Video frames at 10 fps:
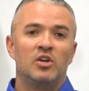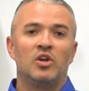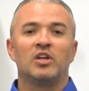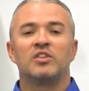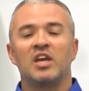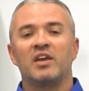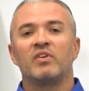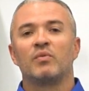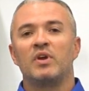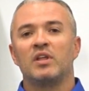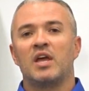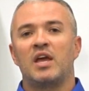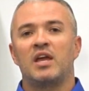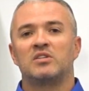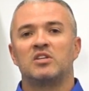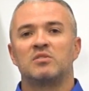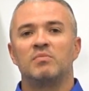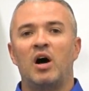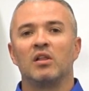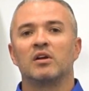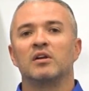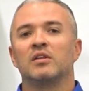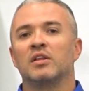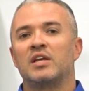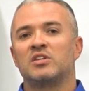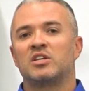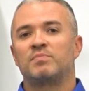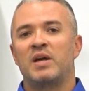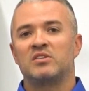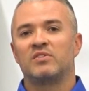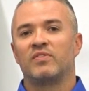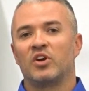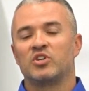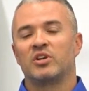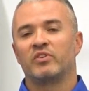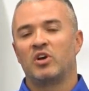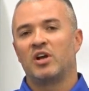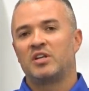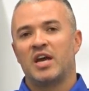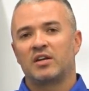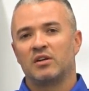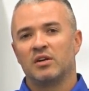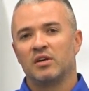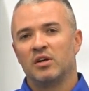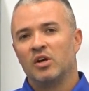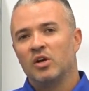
you can think of a relay as a smaller, less expensive version of a contactor.